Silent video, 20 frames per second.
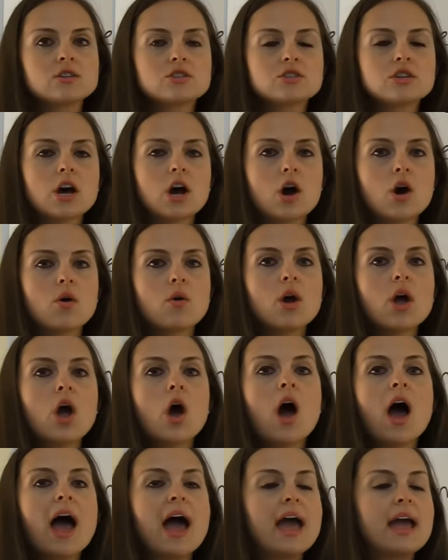So
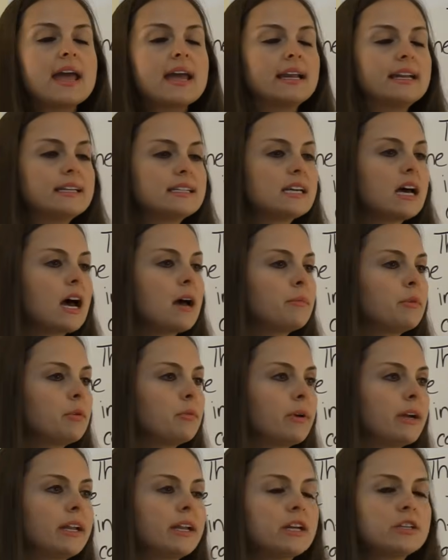anytime
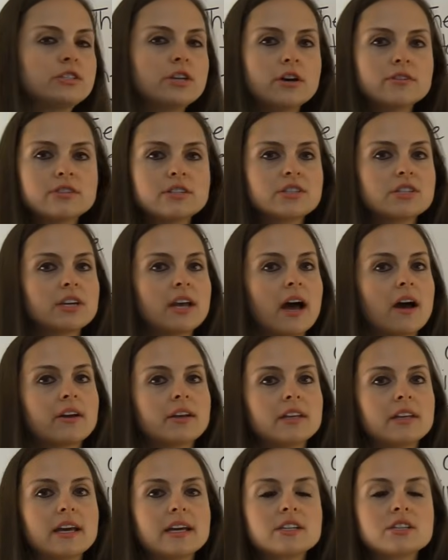you read a dosage and
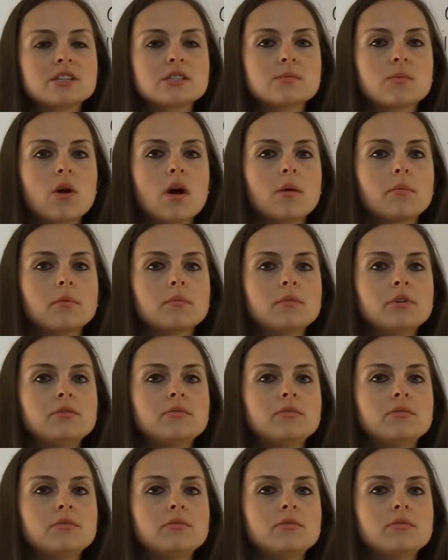calculations problem,